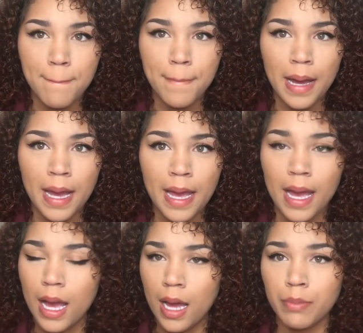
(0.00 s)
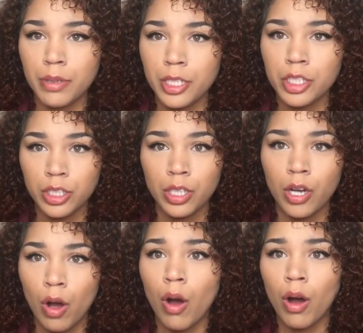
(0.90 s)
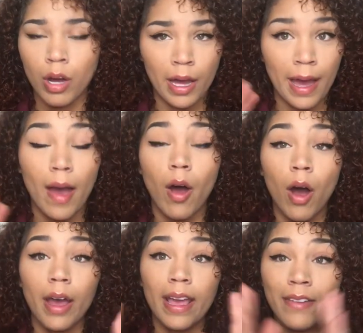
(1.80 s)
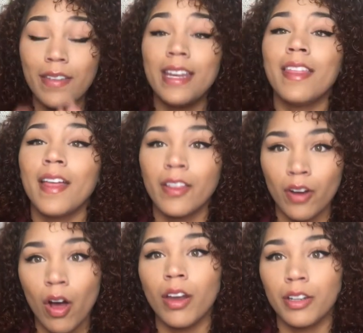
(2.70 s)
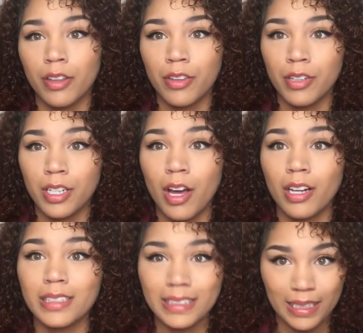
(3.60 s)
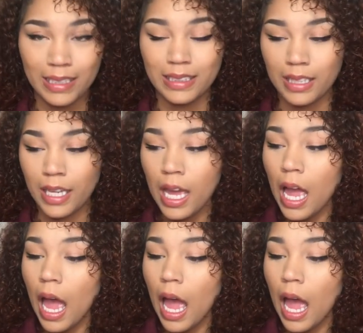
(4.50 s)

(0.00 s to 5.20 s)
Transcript: but I'm pretty sure they're all, if anything, they're all under thirty dollars easily.